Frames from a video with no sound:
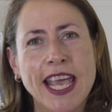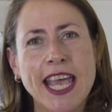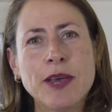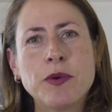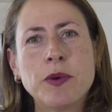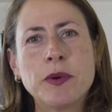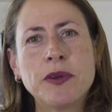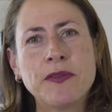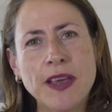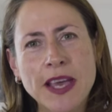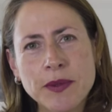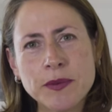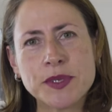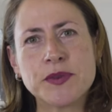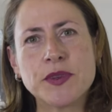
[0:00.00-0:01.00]
And what we
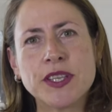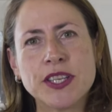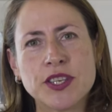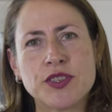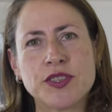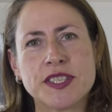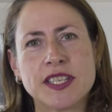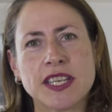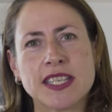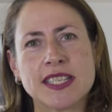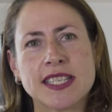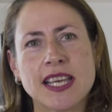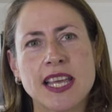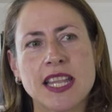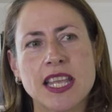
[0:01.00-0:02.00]
found was really interesting
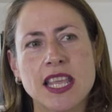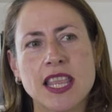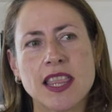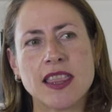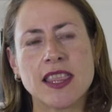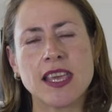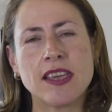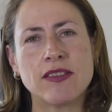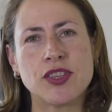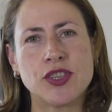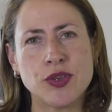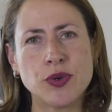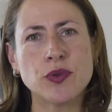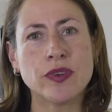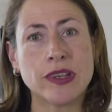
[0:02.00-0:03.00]
is that they
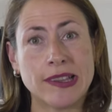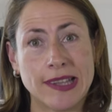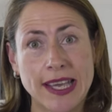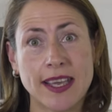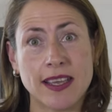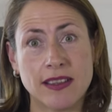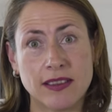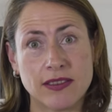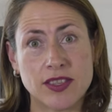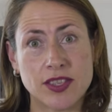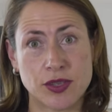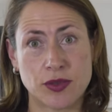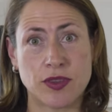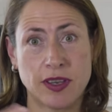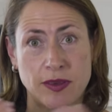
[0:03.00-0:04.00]
do relate
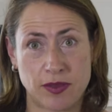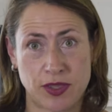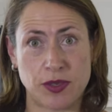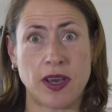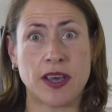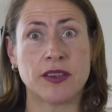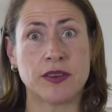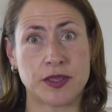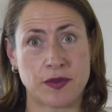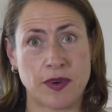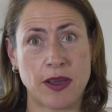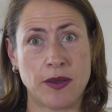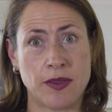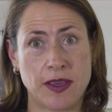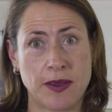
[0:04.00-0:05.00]
to their to others
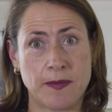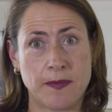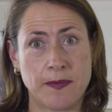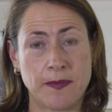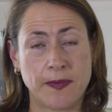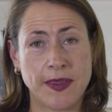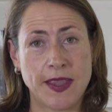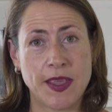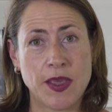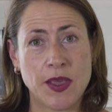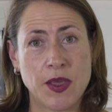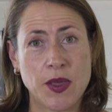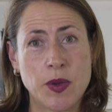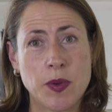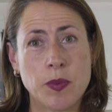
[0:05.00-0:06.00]
around them.
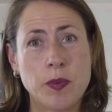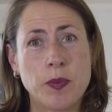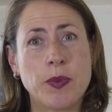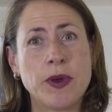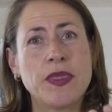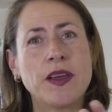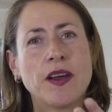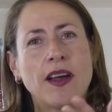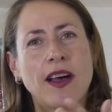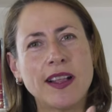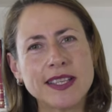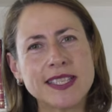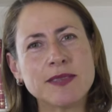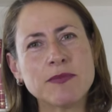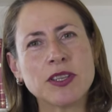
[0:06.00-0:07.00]
But their
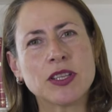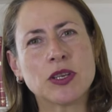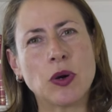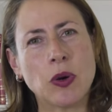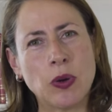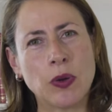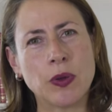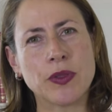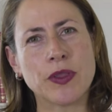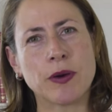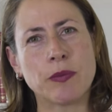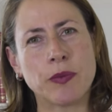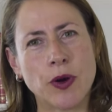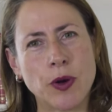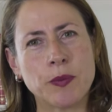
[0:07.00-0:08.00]
ultimate goal,
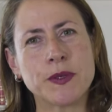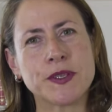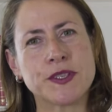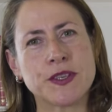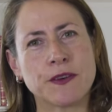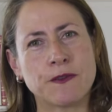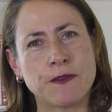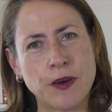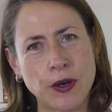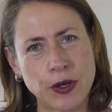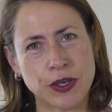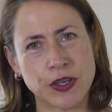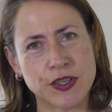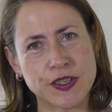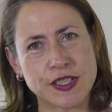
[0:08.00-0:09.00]
their purpose, their
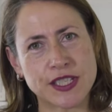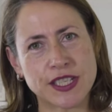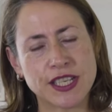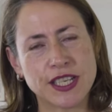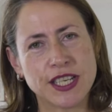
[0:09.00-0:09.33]
focus